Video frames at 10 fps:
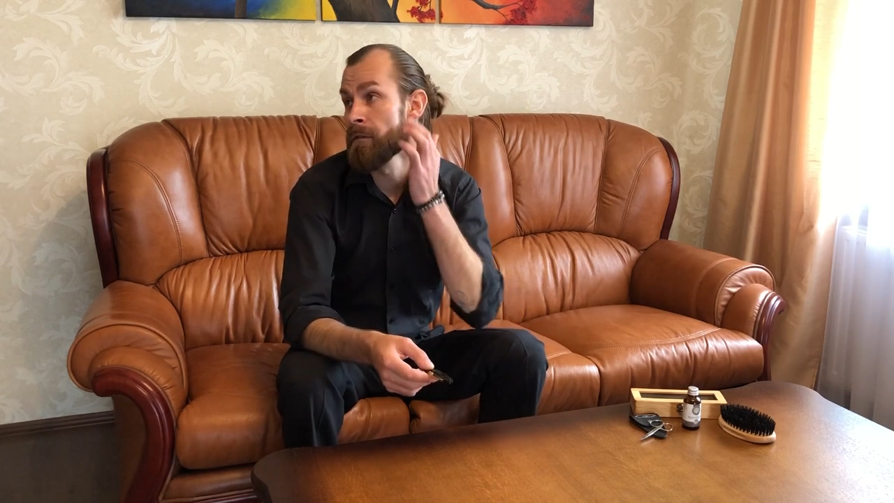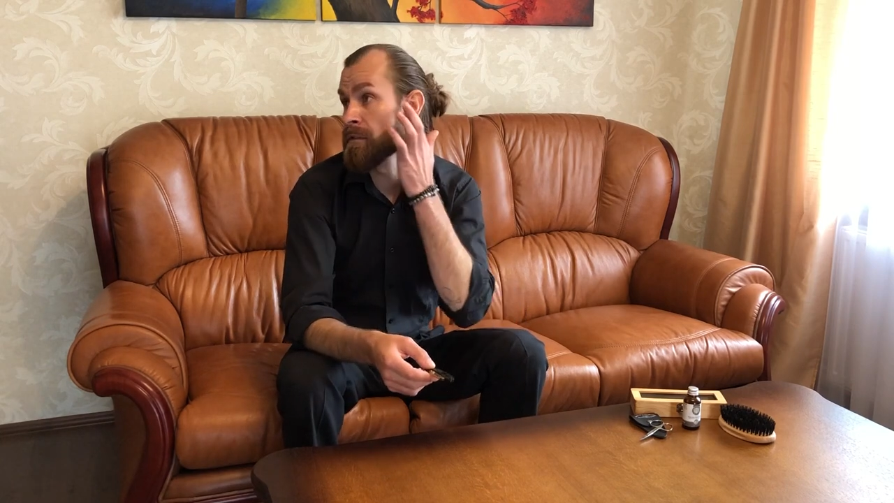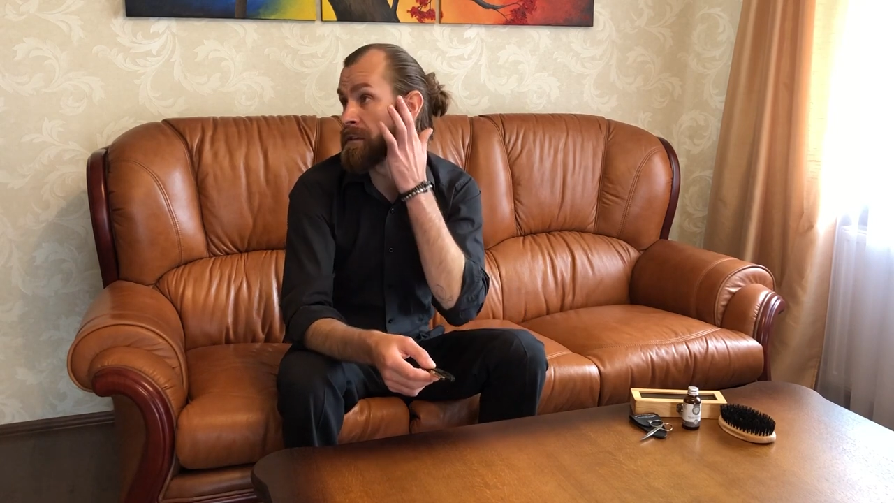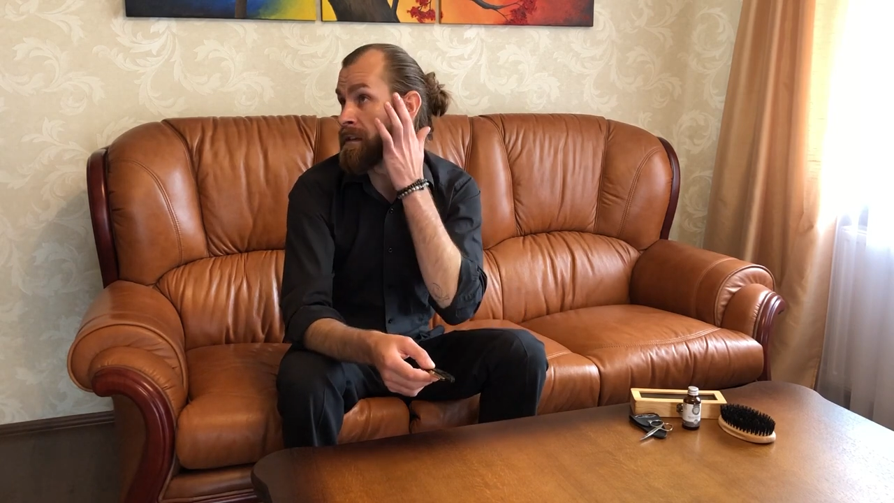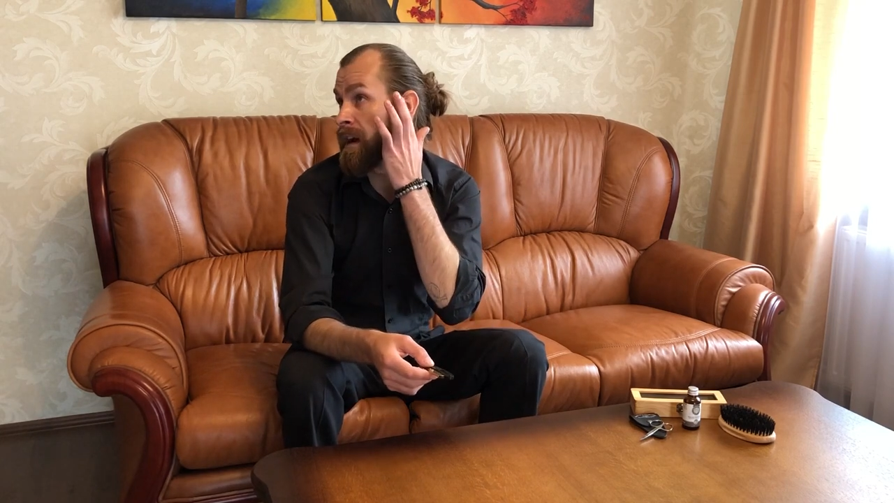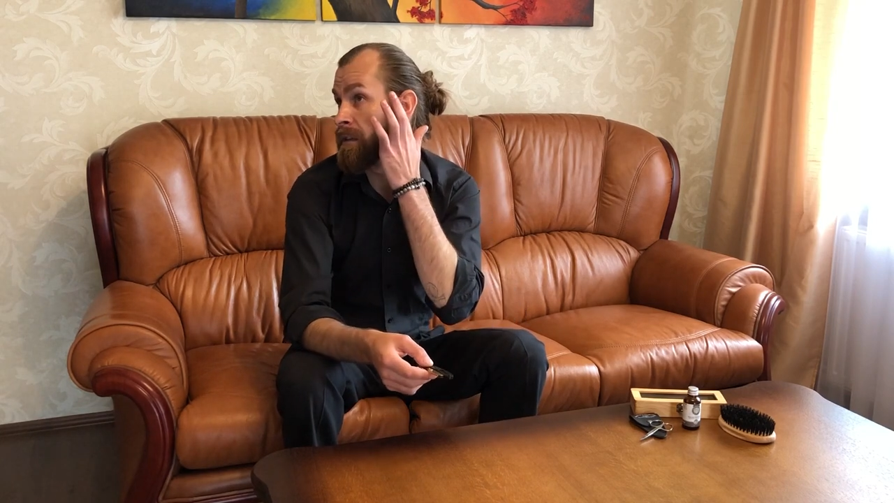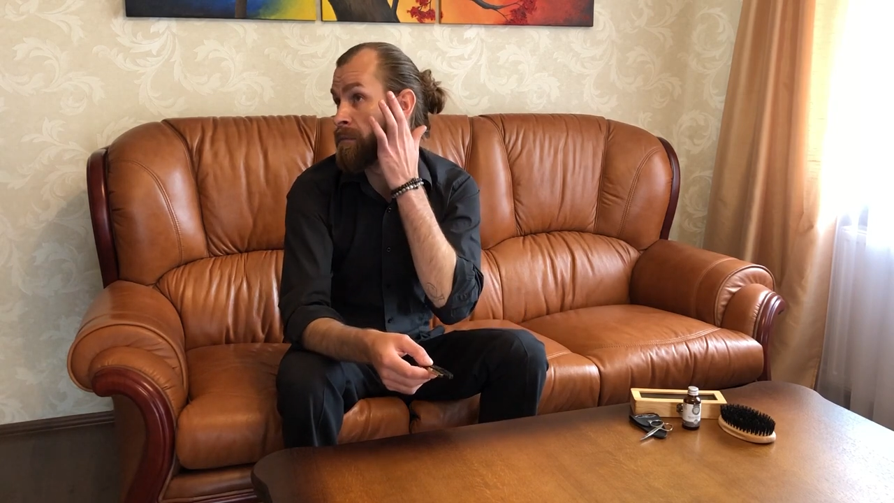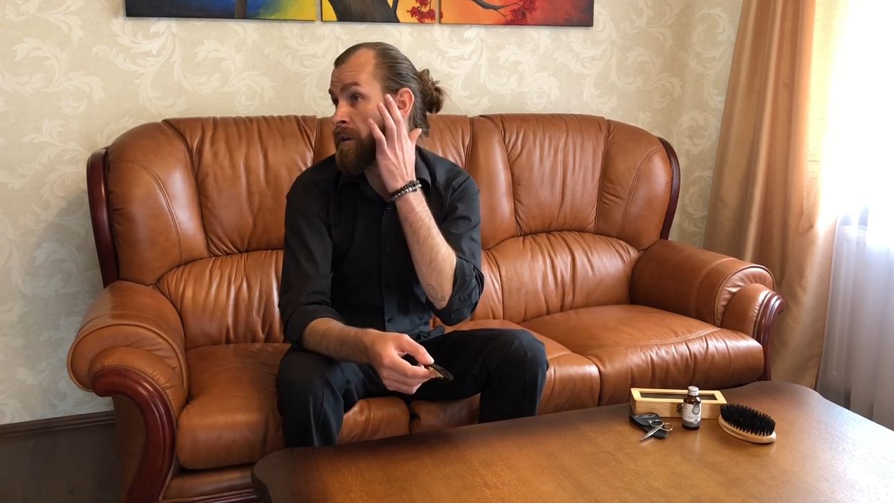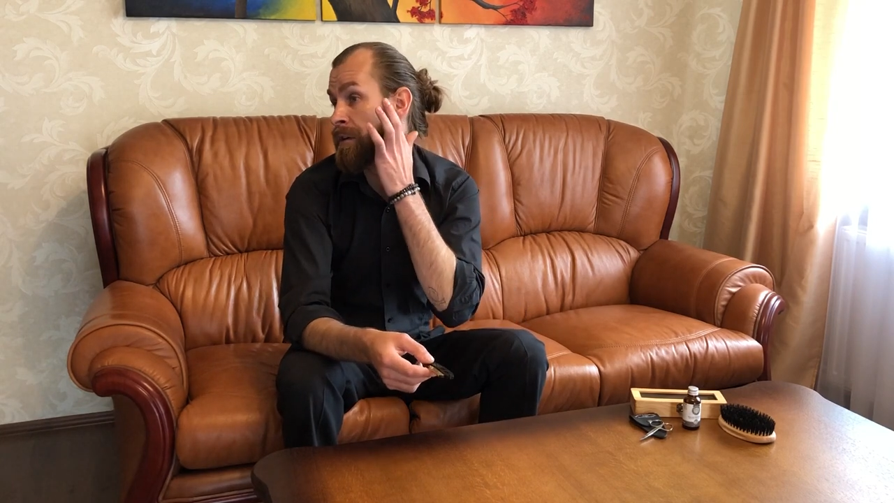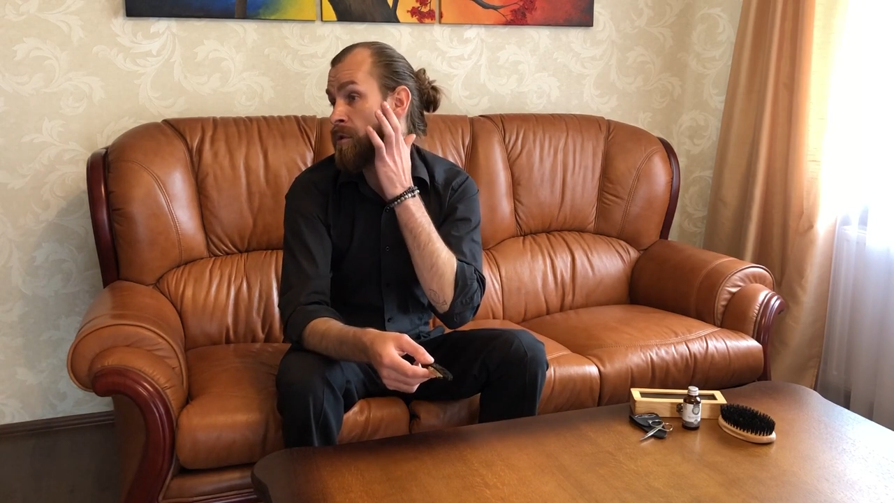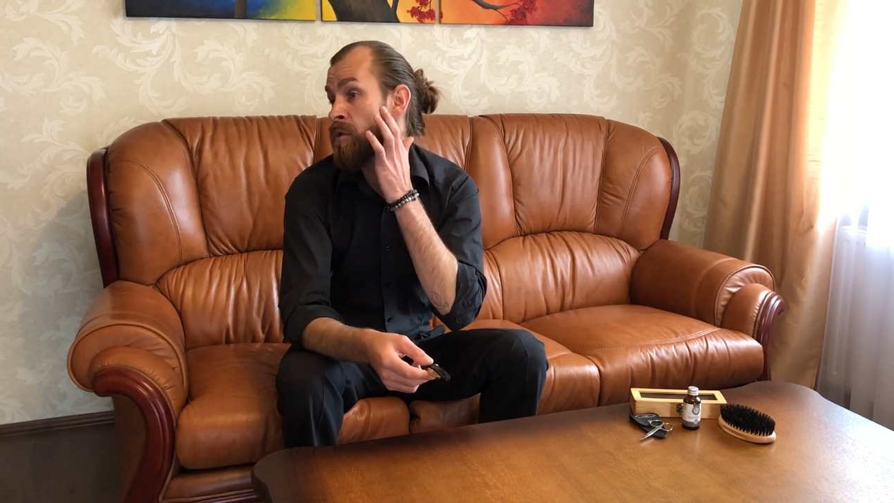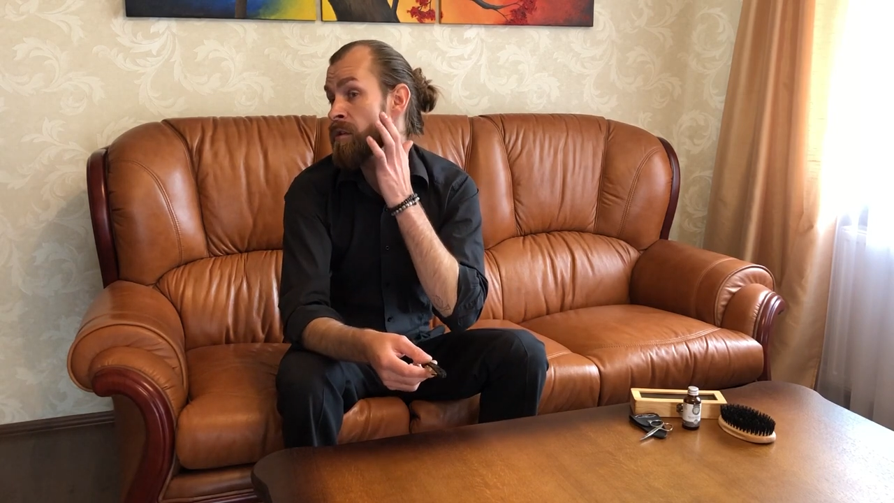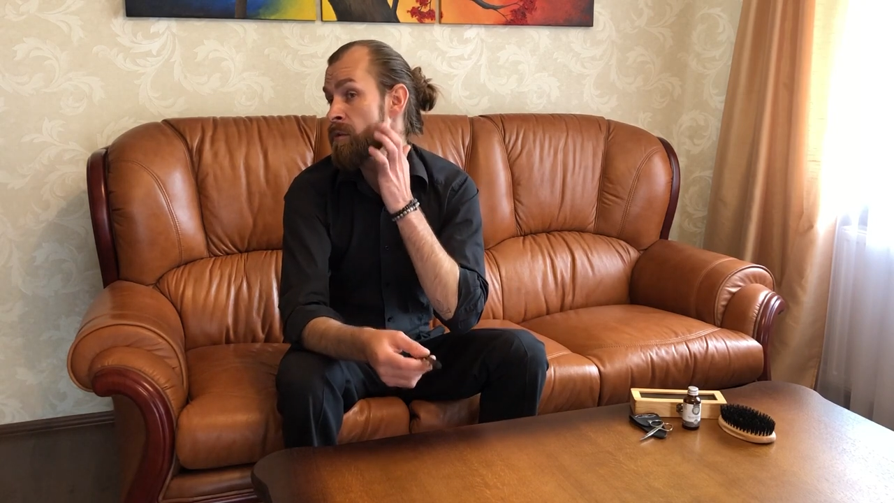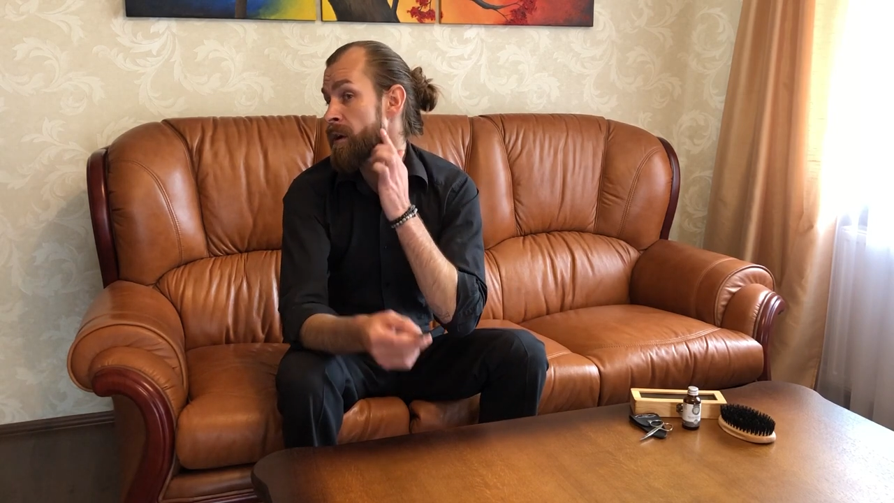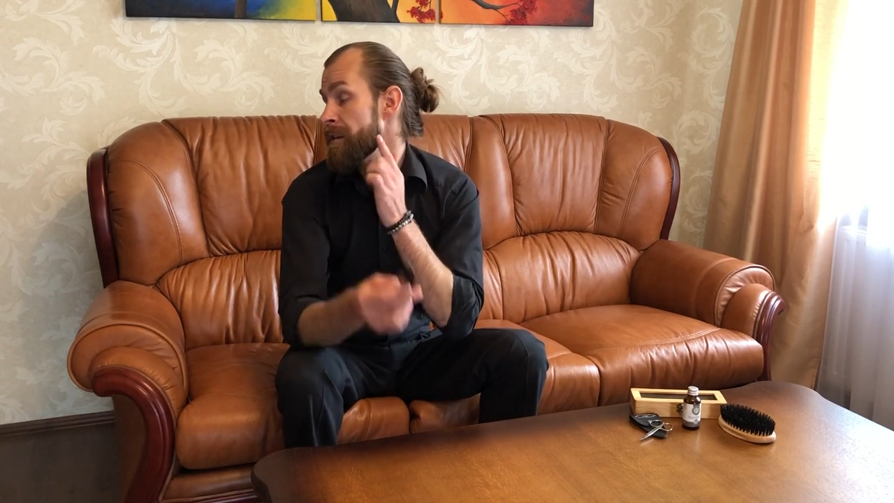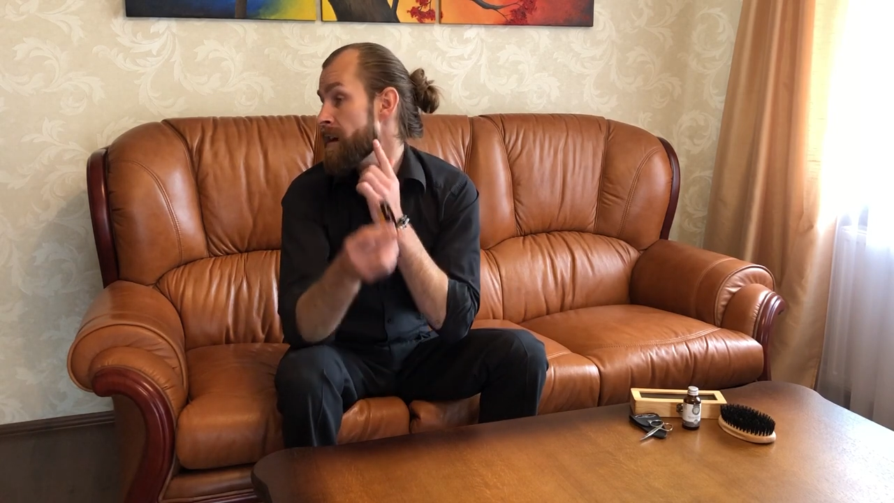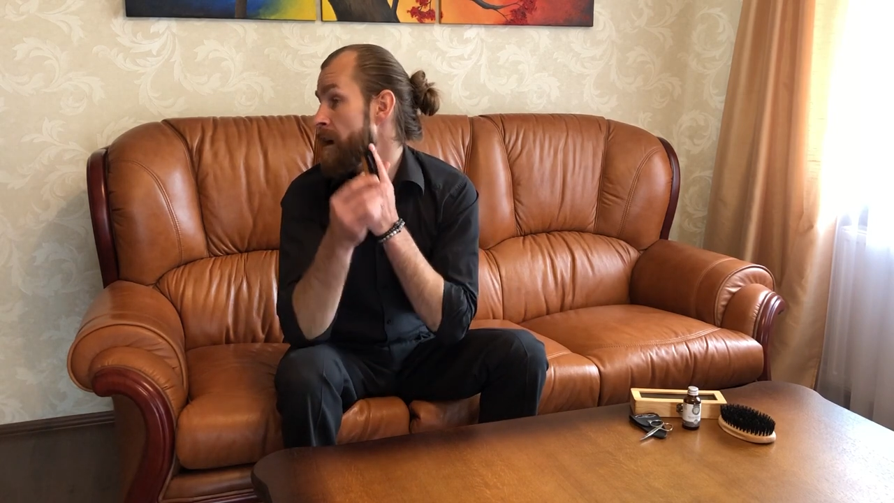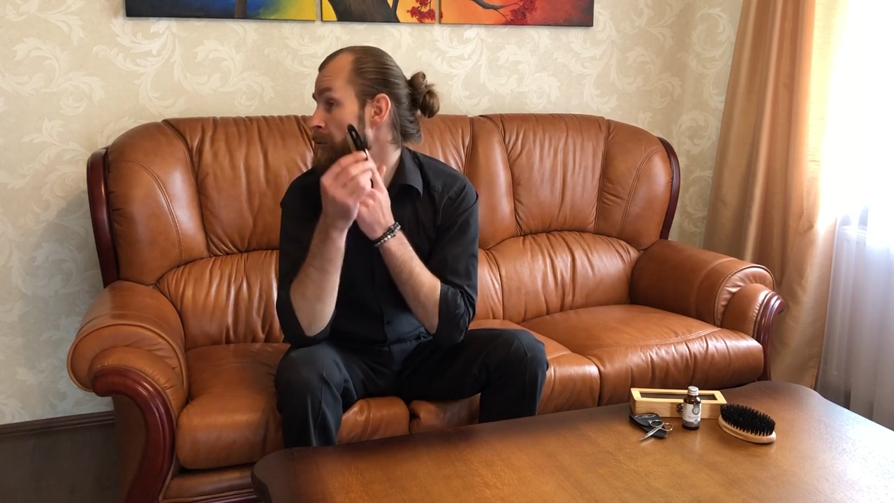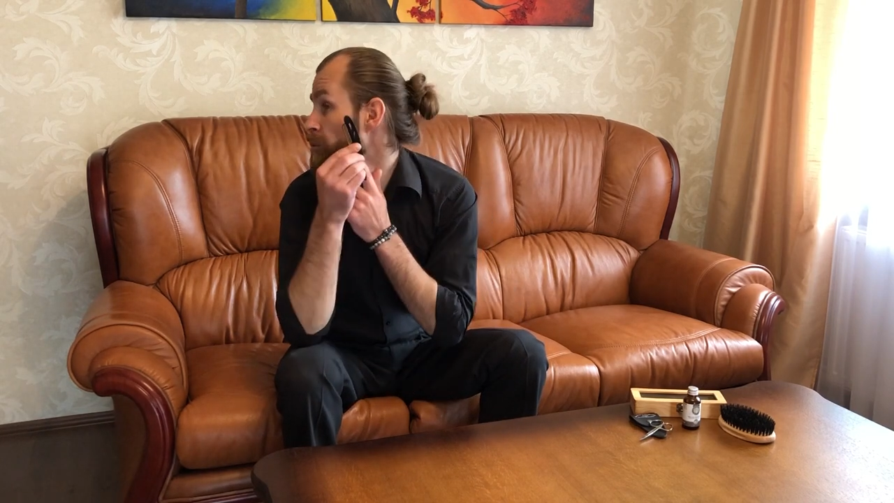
your sideburn all the way down,